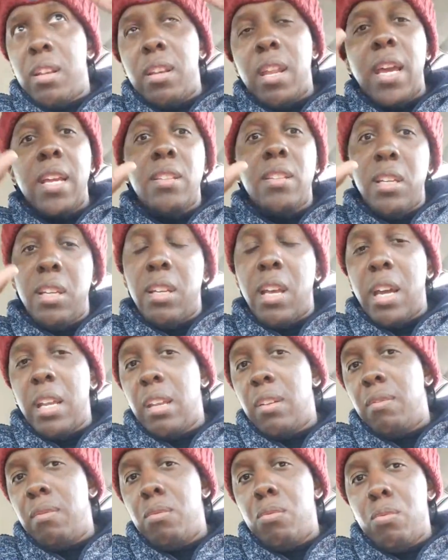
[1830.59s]

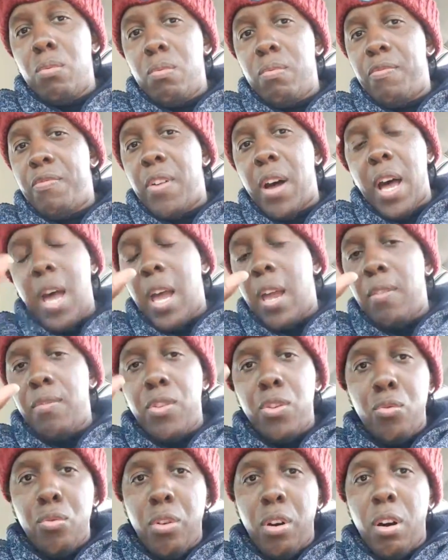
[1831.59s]
1995
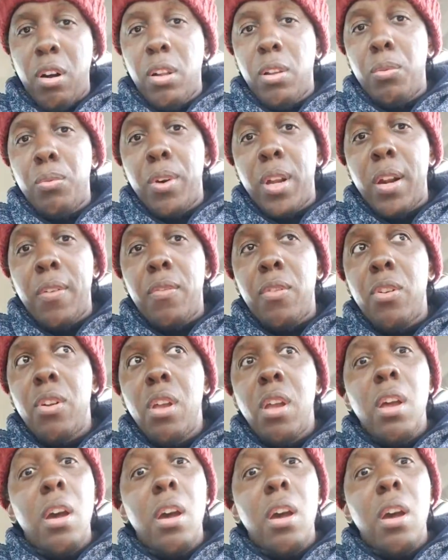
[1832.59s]
U-Haul or whatever.